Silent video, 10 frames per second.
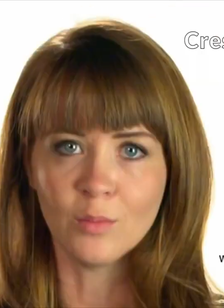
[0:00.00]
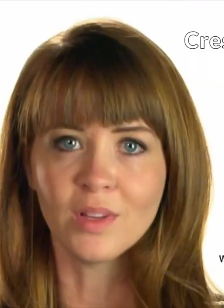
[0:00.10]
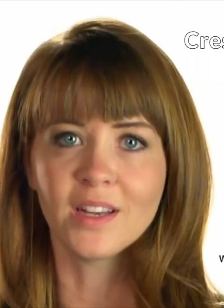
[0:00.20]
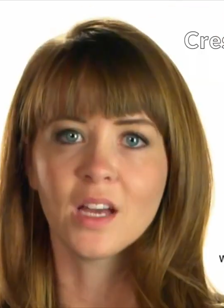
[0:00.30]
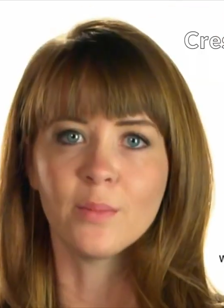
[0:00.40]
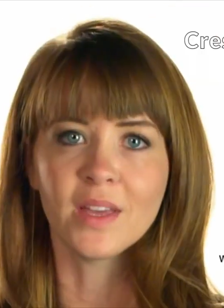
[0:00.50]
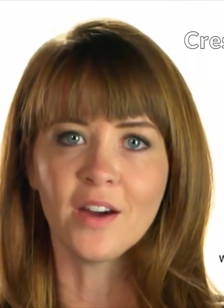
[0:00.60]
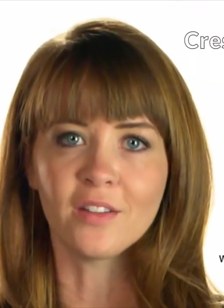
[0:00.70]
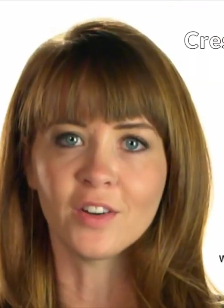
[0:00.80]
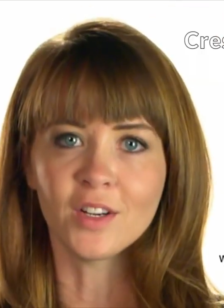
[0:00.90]
blood coming
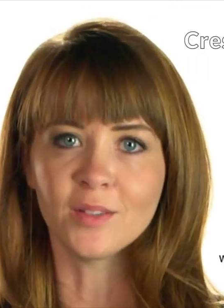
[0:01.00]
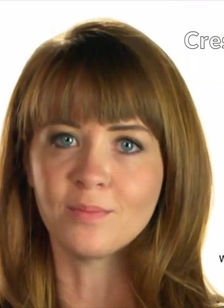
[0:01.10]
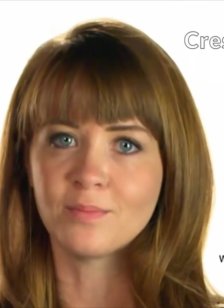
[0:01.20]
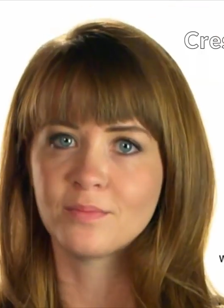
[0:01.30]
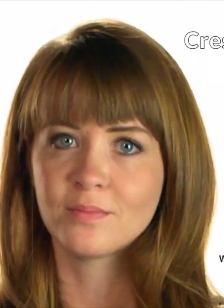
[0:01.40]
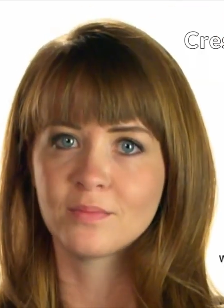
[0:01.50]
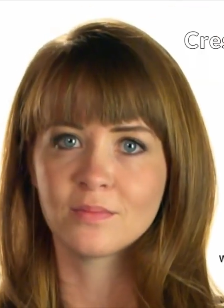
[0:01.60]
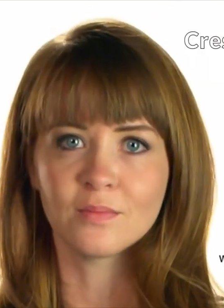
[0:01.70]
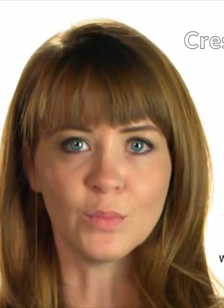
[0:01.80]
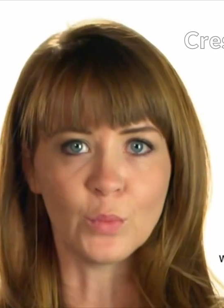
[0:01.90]
out of her
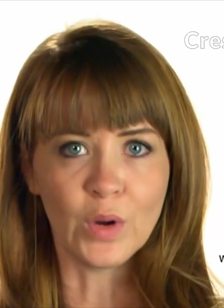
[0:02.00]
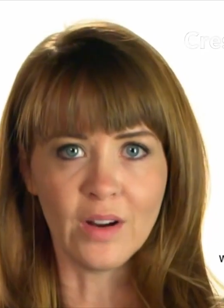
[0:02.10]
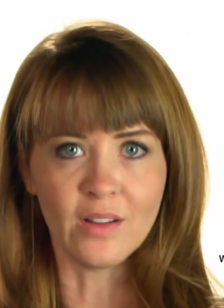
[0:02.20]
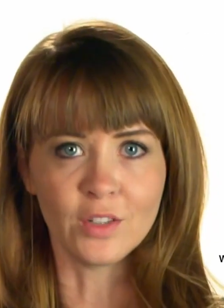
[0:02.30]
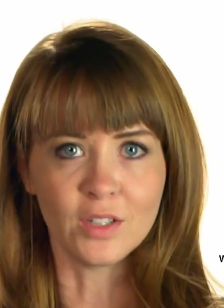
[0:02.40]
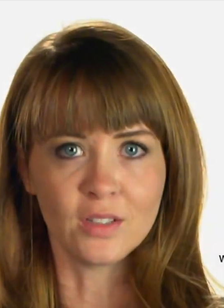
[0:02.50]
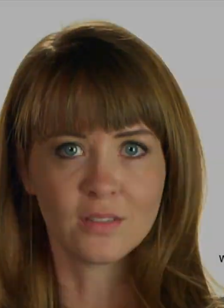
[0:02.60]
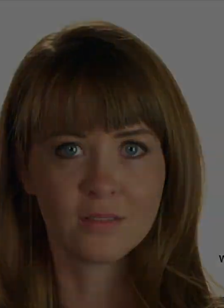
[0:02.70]
wherever.